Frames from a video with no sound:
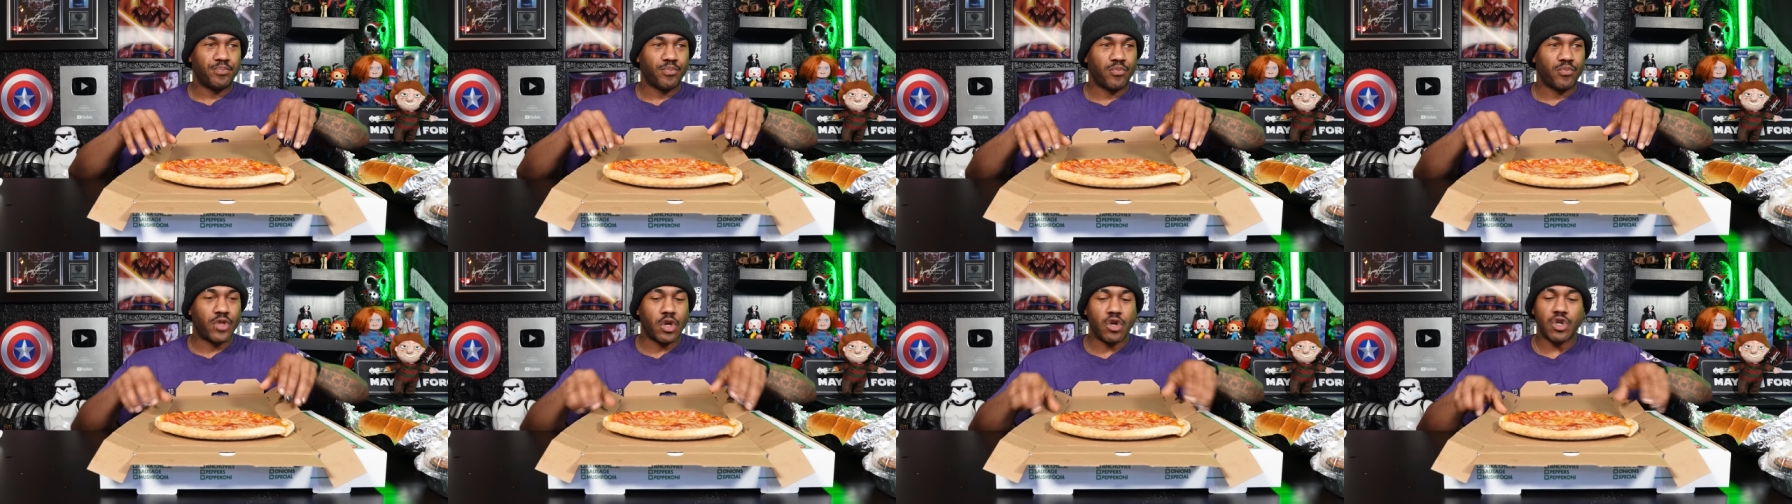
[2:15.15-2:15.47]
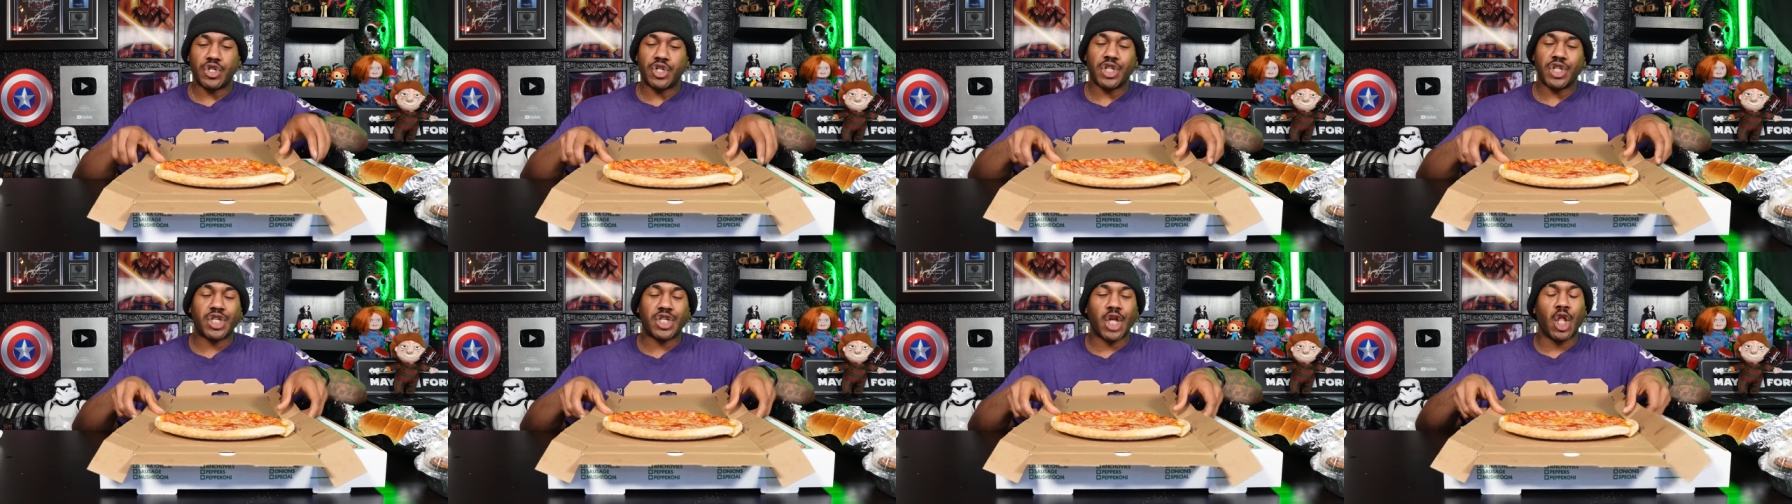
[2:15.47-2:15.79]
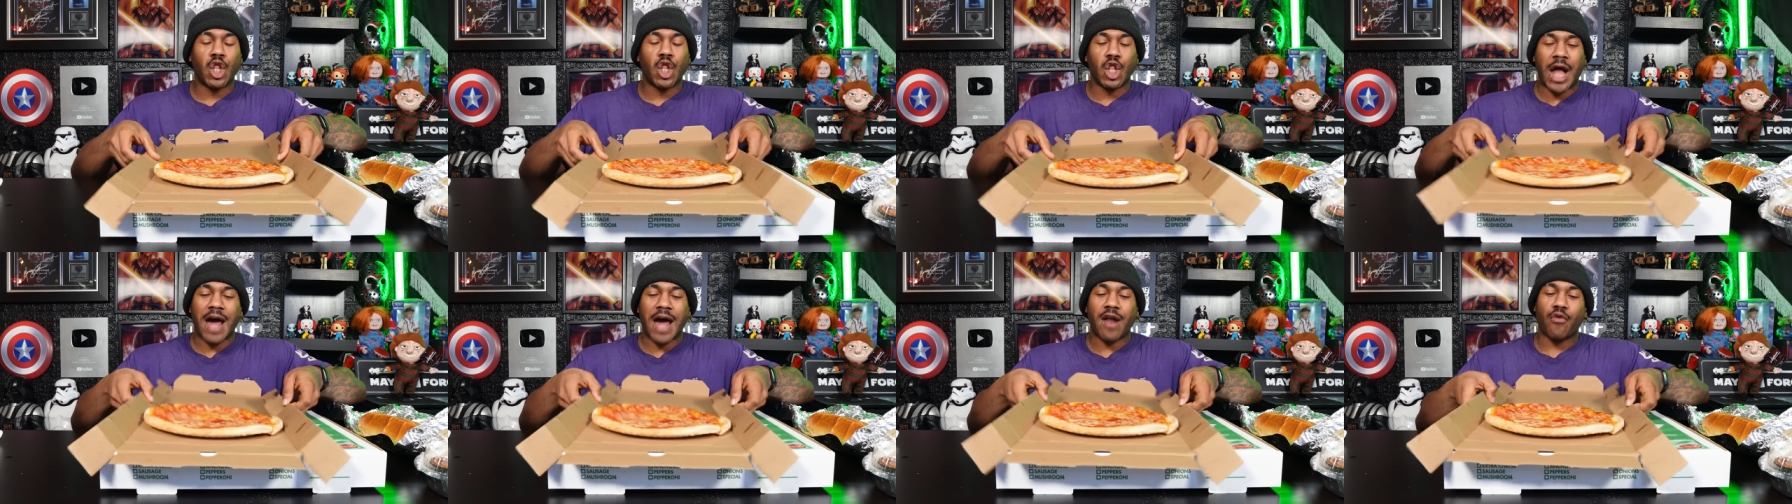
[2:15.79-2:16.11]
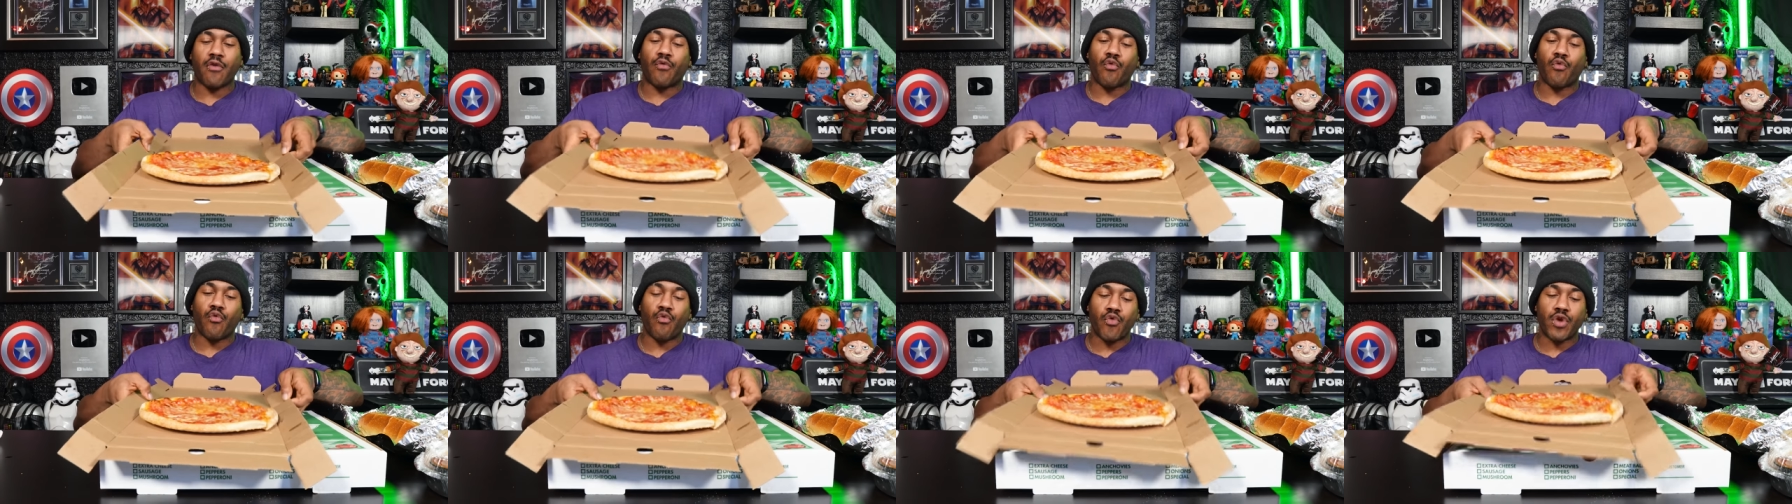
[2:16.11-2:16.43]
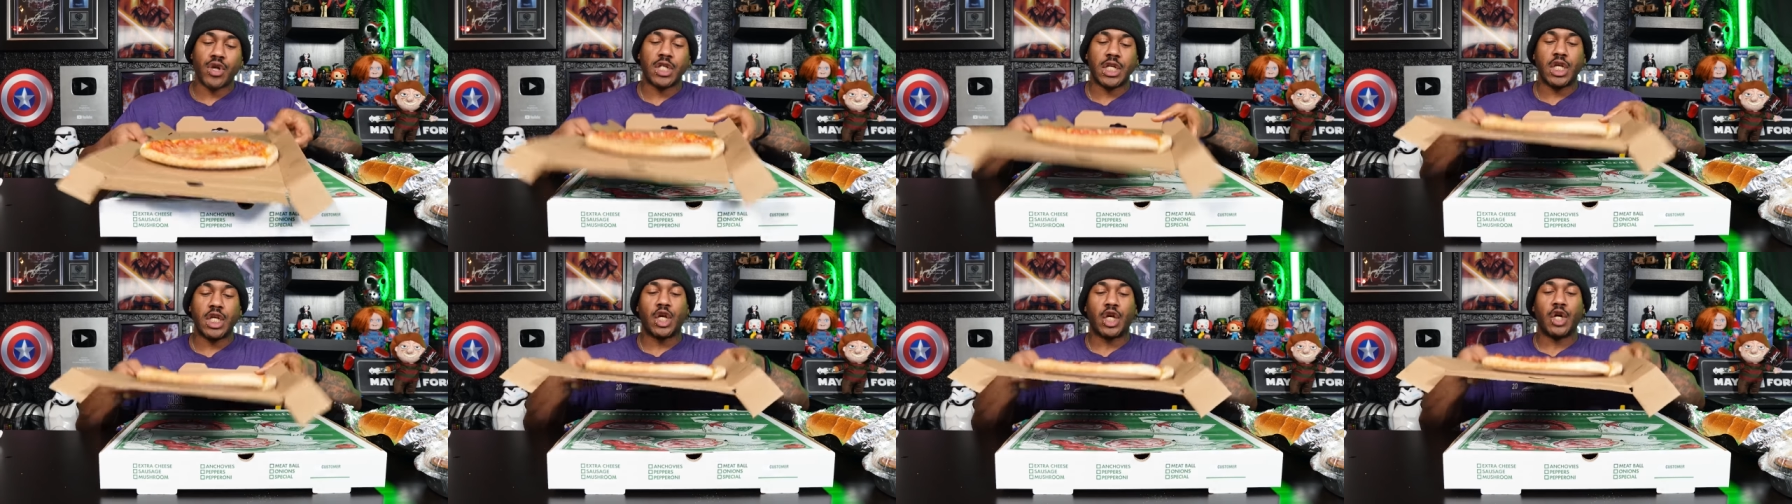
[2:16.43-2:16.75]
there's just a lot of
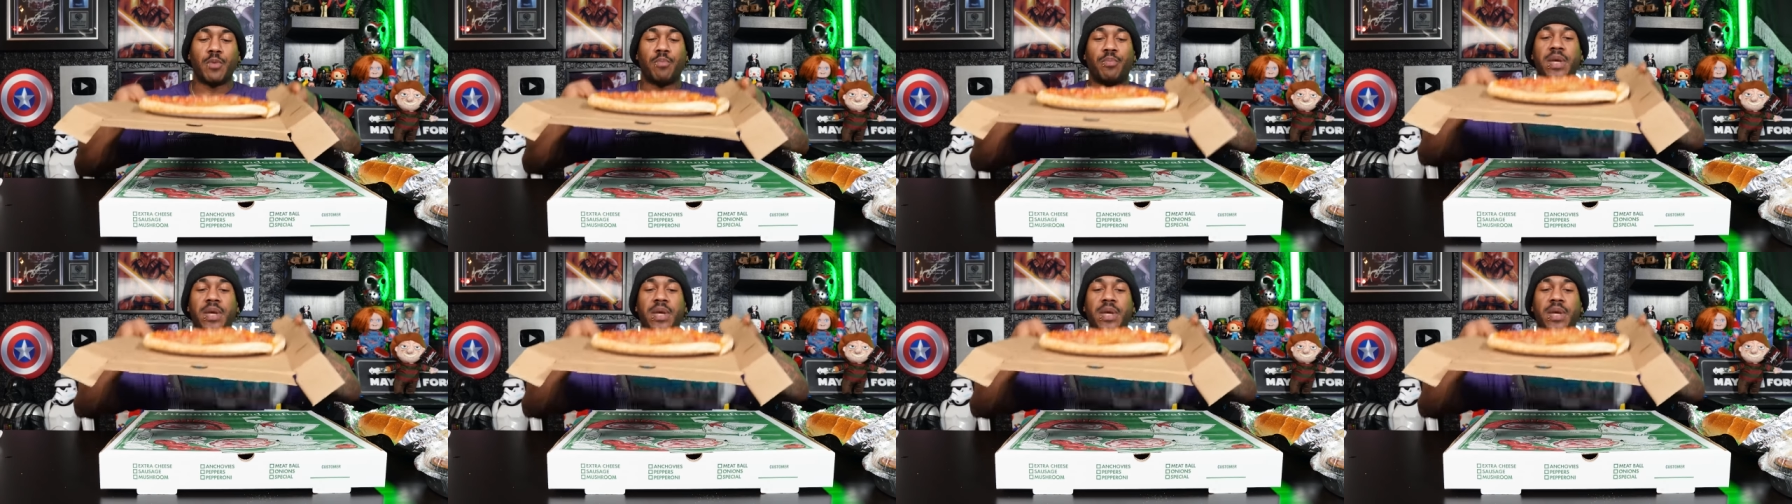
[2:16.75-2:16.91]
really good